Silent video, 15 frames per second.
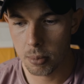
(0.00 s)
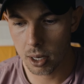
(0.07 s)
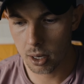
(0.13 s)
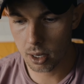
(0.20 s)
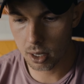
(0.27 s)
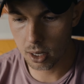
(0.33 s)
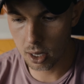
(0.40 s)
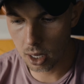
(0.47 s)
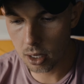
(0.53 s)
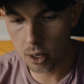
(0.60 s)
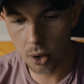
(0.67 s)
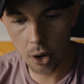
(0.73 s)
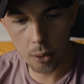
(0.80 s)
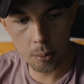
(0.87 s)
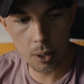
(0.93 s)
but
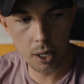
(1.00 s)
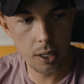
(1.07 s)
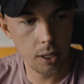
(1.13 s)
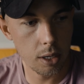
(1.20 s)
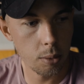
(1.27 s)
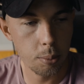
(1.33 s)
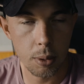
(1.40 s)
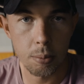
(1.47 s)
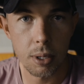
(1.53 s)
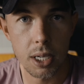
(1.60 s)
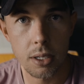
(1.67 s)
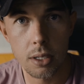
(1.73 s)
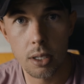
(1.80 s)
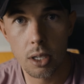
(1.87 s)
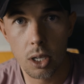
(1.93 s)
another airplane that'll be
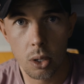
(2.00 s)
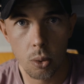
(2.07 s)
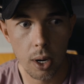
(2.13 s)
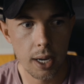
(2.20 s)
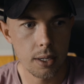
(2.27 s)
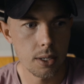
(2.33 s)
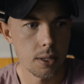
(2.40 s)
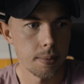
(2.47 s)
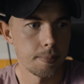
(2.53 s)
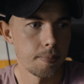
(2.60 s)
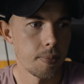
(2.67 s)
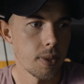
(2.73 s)
based in the US,